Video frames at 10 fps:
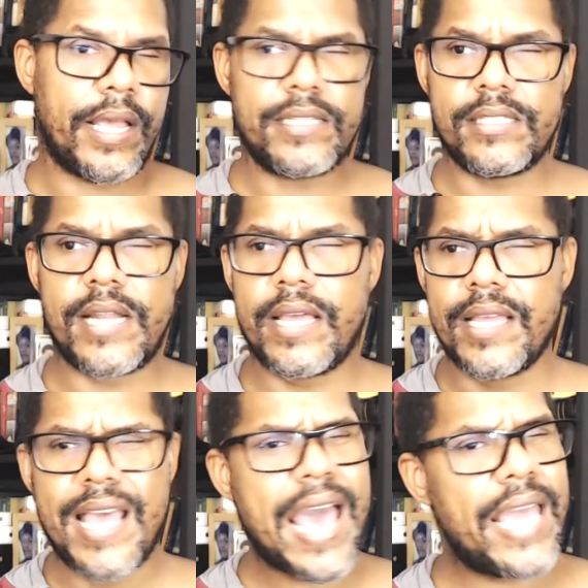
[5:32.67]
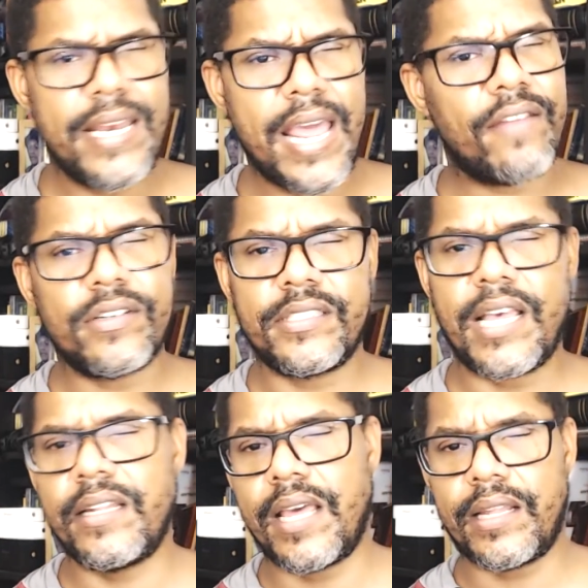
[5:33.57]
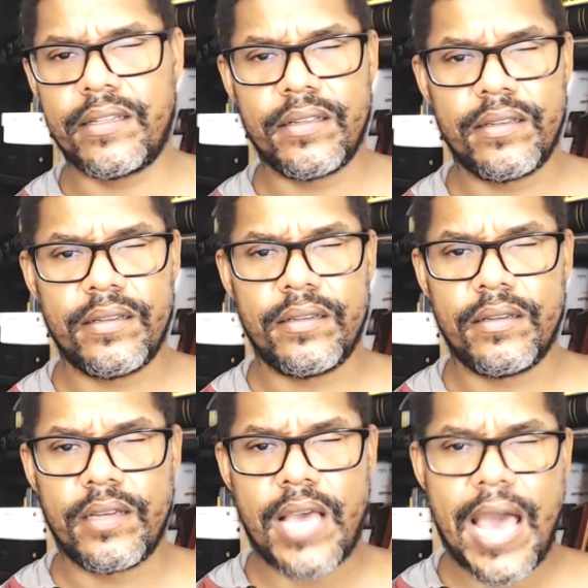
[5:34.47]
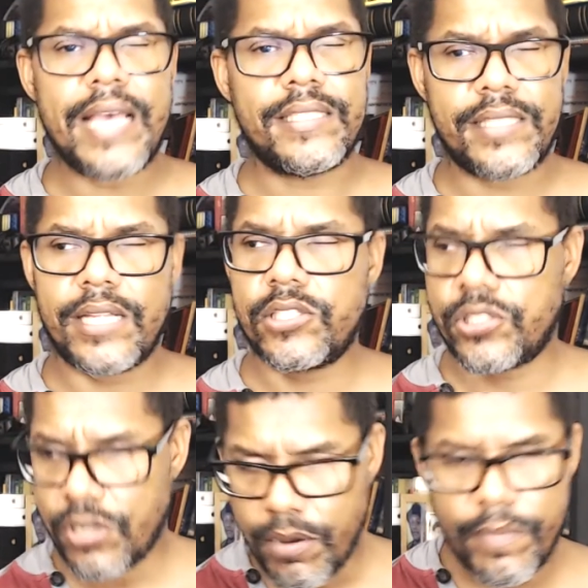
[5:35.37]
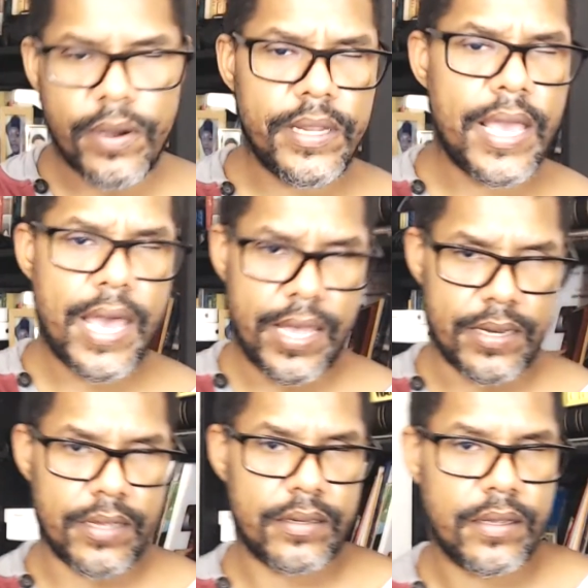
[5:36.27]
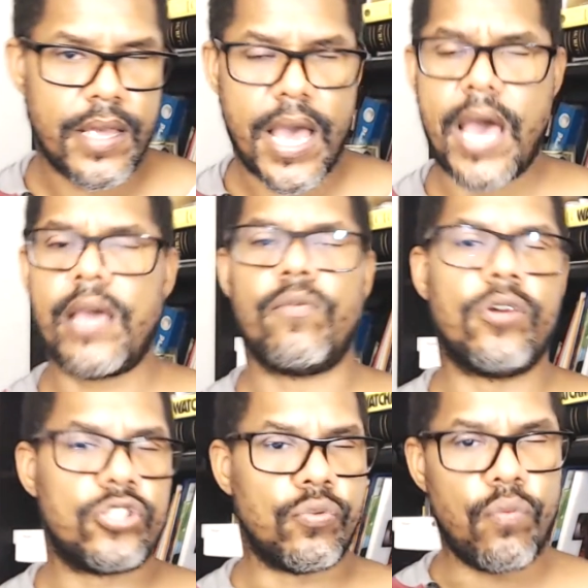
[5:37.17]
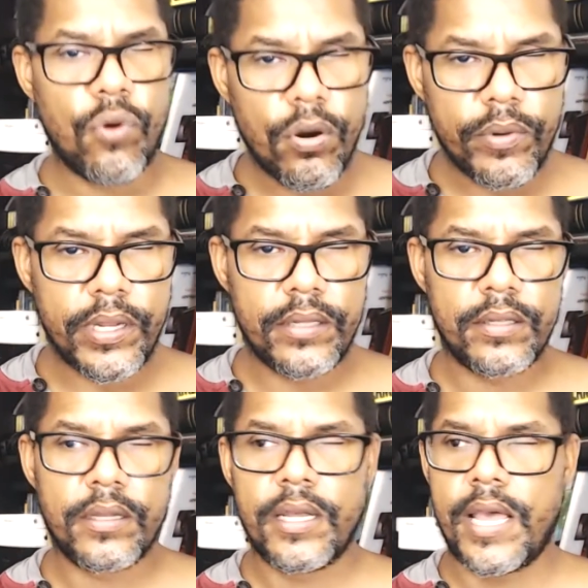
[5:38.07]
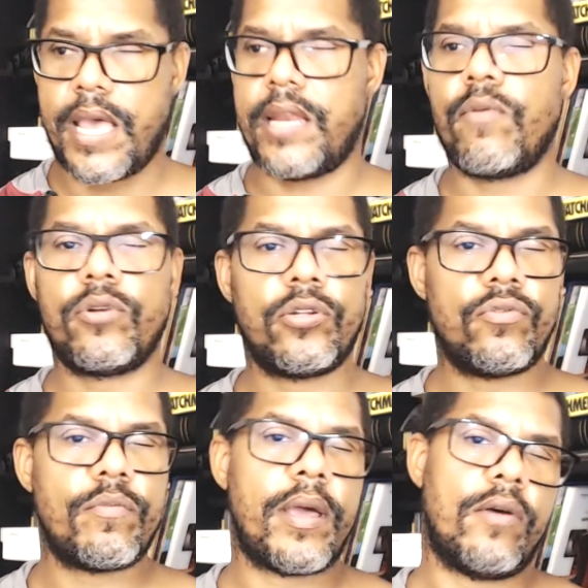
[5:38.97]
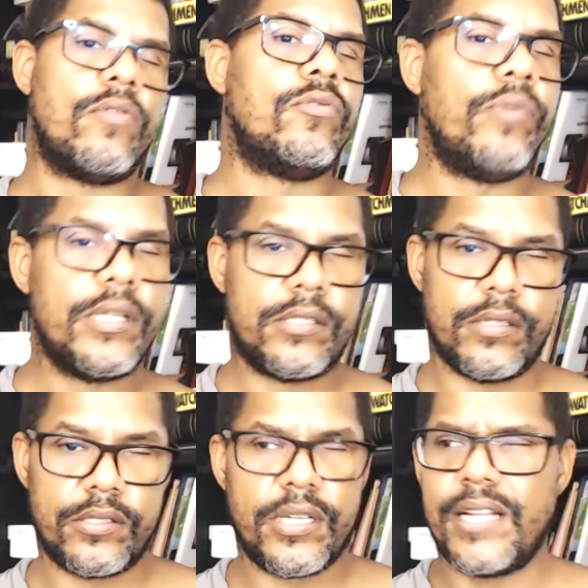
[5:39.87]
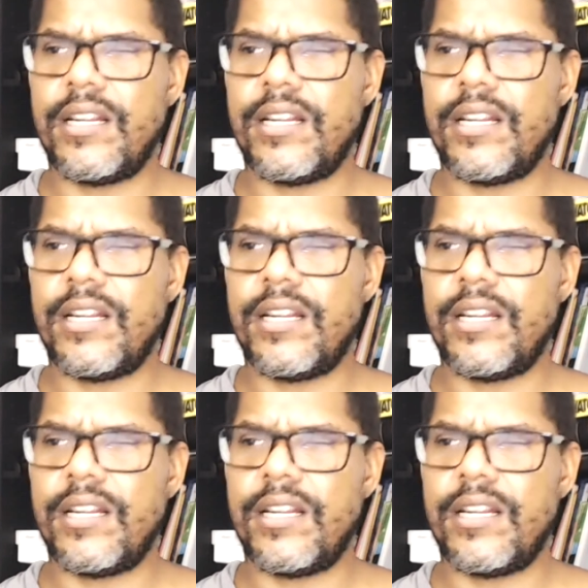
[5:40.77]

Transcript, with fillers: And she's like, I never said that. I said somebody had it. I was worried and I want to do my own research.